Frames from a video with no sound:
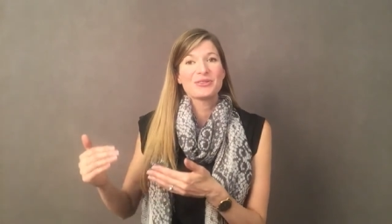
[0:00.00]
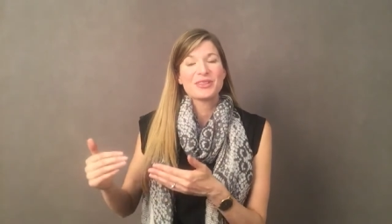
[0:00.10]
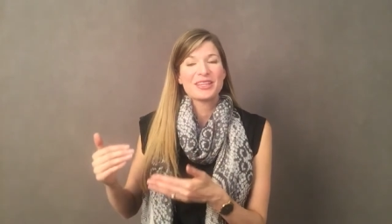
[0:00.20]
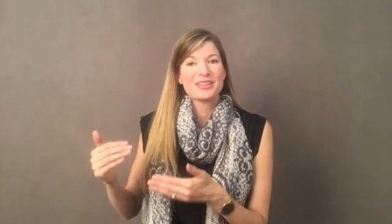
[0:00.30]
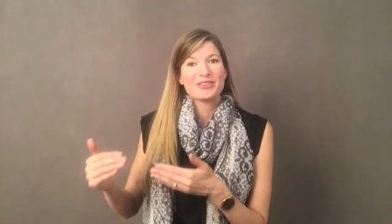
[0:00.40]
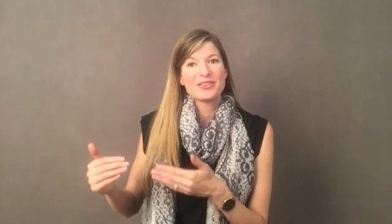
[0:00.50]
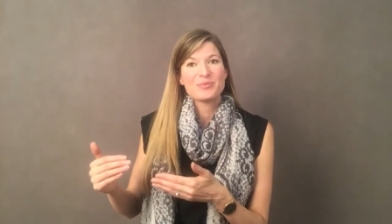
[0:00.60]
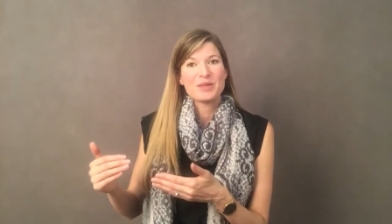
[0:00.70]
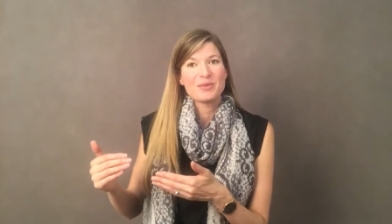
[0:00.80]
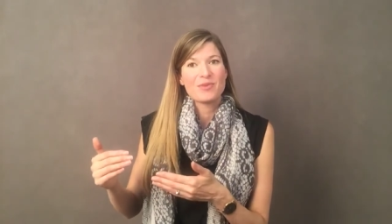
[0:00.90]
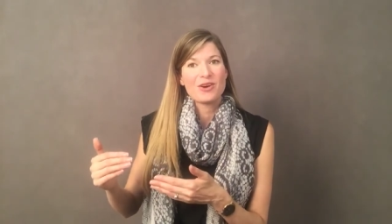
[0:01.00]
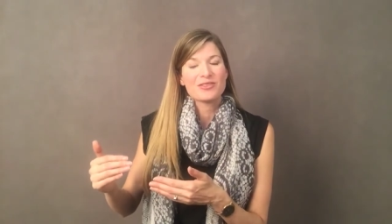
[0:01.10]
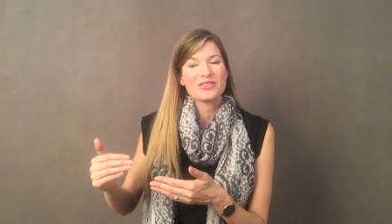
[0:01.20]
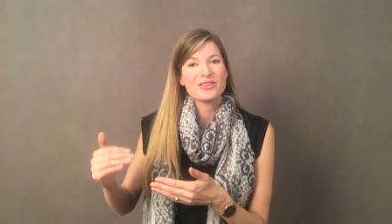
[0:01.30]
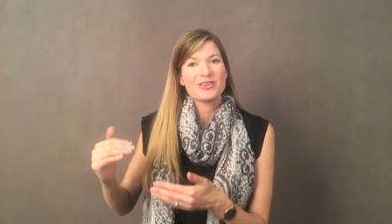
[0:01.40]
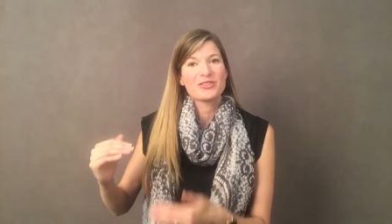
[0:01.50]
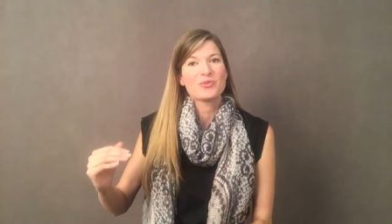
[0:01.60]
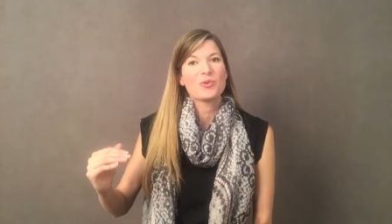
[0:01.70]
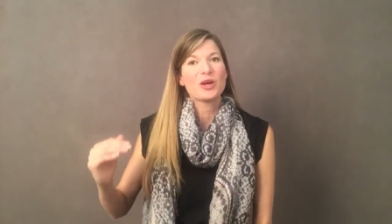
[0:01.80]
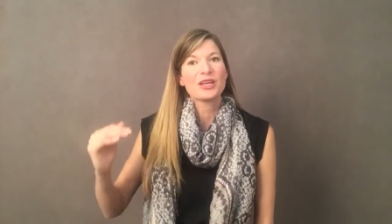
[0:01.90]
looking at those big milestones
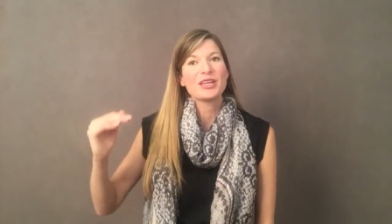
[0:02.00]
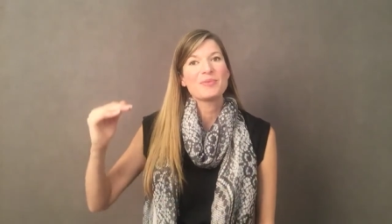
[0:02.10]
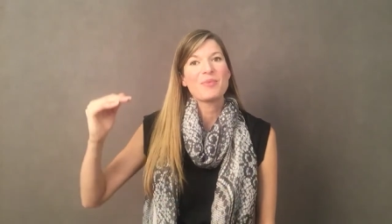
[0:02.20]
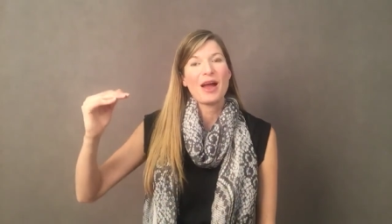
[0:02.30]
and working